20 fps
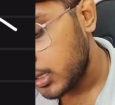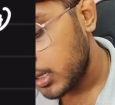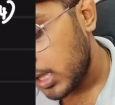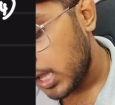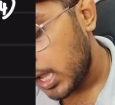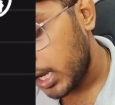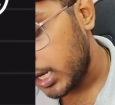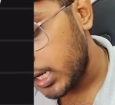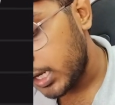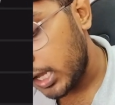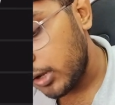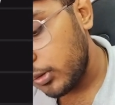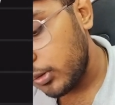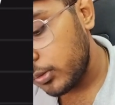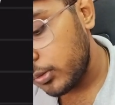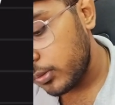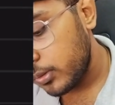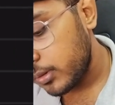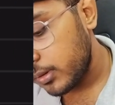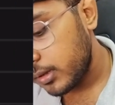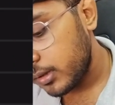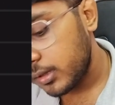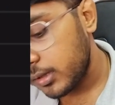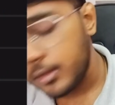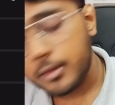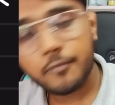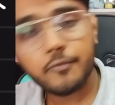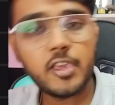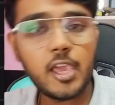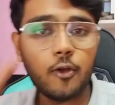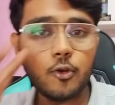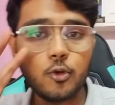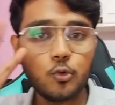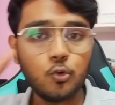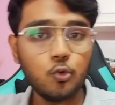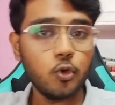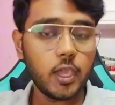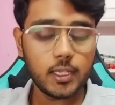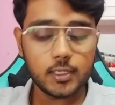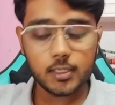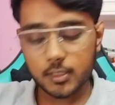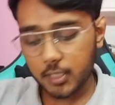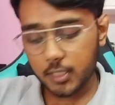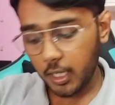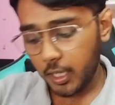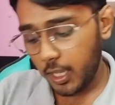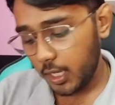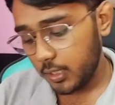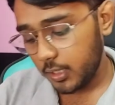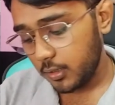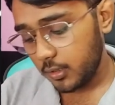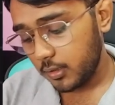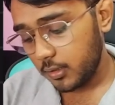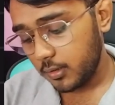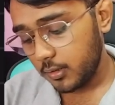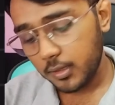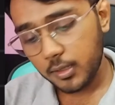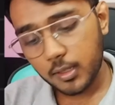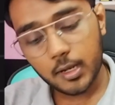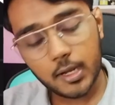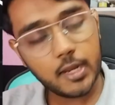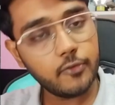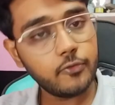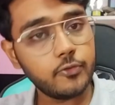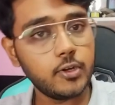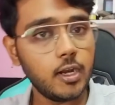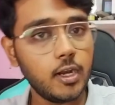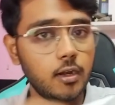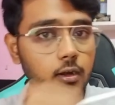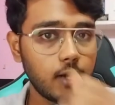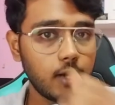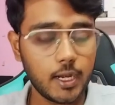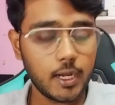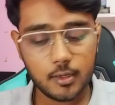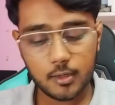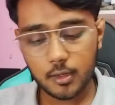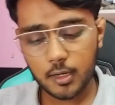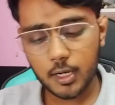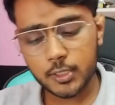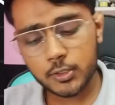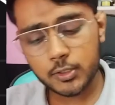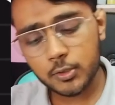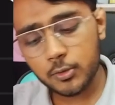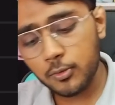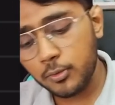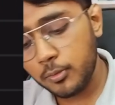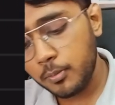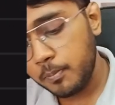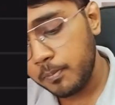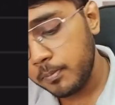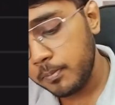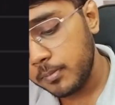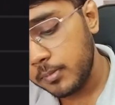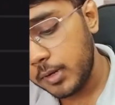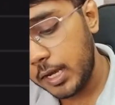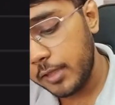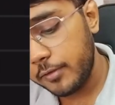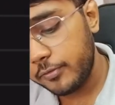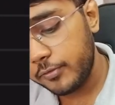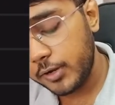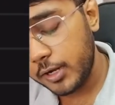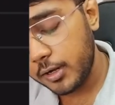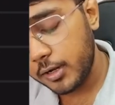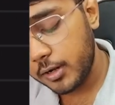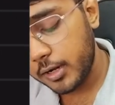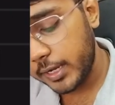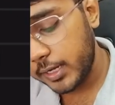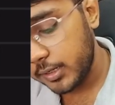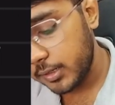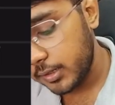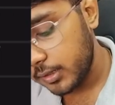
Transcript: And now we have two cases again, left and right. Let's do left and right.